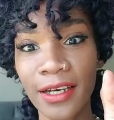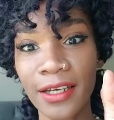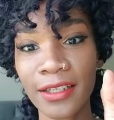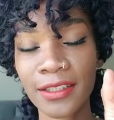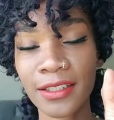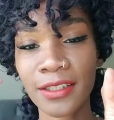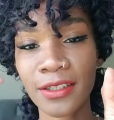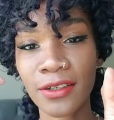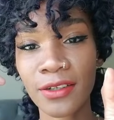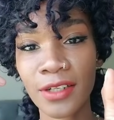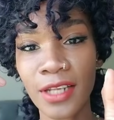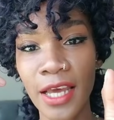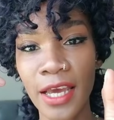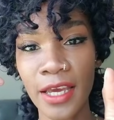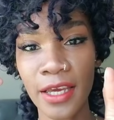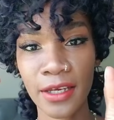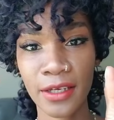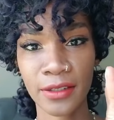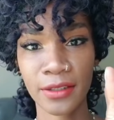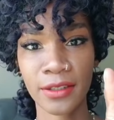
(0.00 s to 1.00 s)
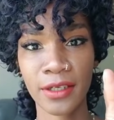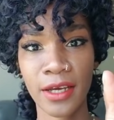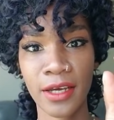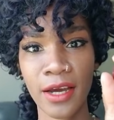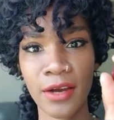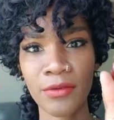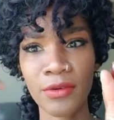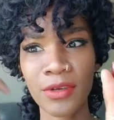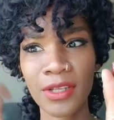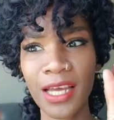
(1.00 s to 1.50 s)
Until like
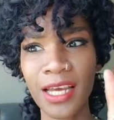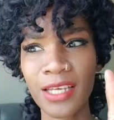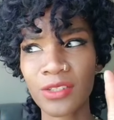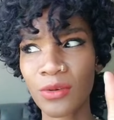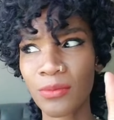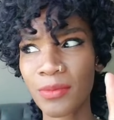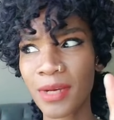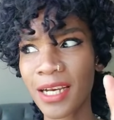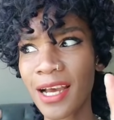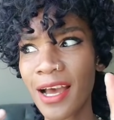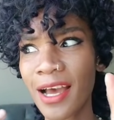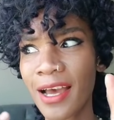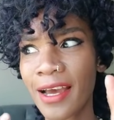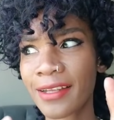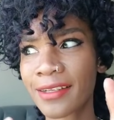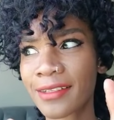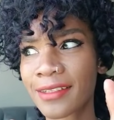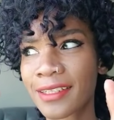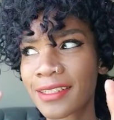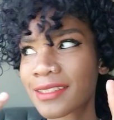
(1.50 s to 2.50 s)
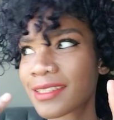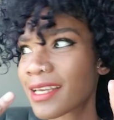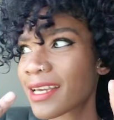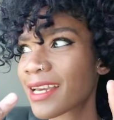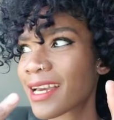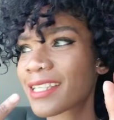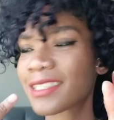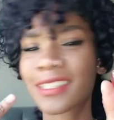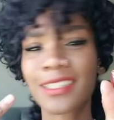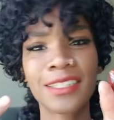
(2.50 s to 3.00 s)
I realized, oh my God, this
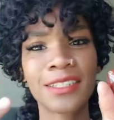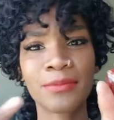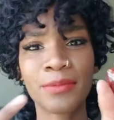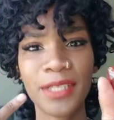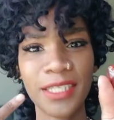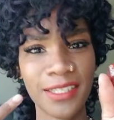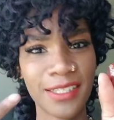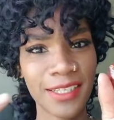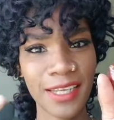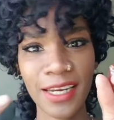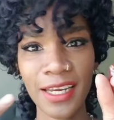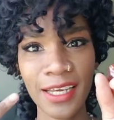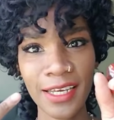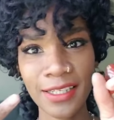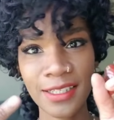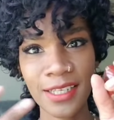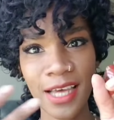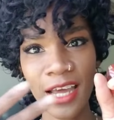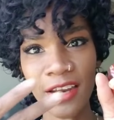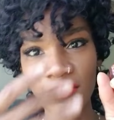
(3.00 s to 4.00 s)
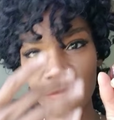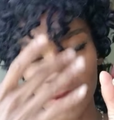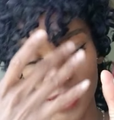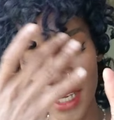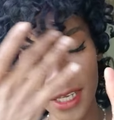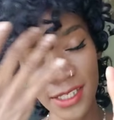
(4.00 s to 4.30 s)
thing has just been sitting inside of me.